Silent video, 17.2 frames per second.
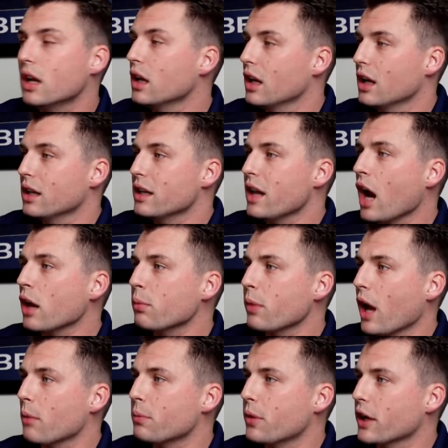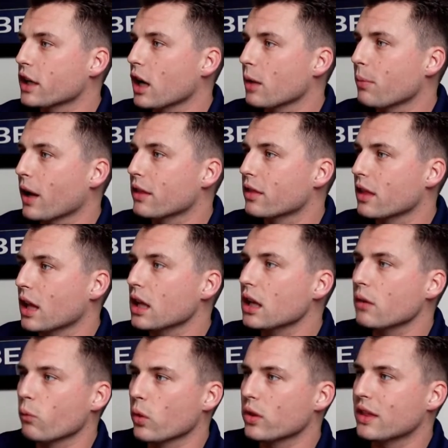Not a bad pickup, I
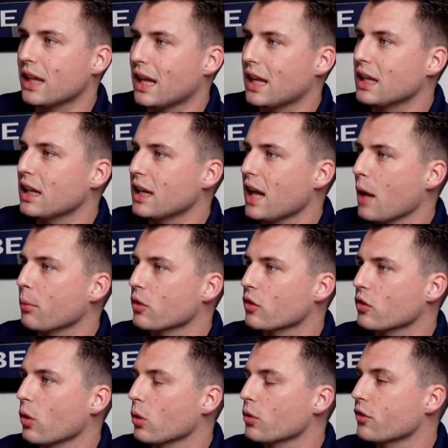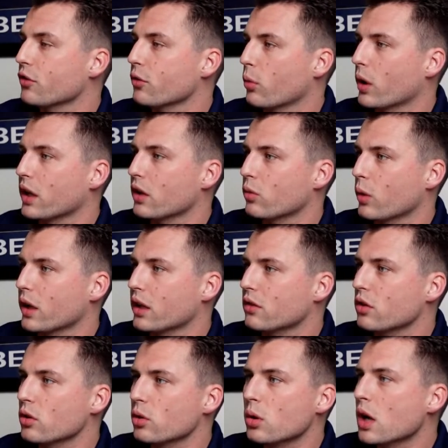think. With the Indianapolis Colts in twenty
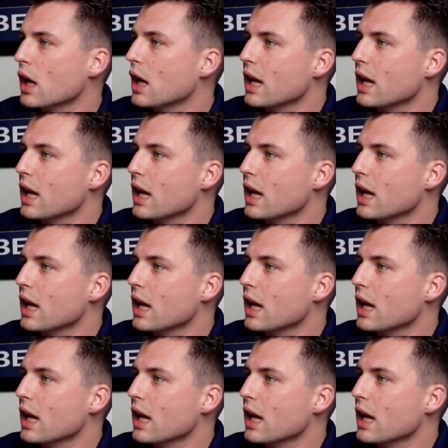twenty-two,